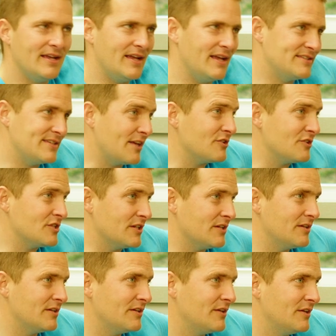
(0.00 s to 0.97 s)
It's energy
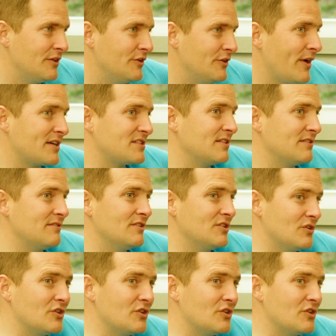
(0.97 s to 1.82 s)
you're actually your,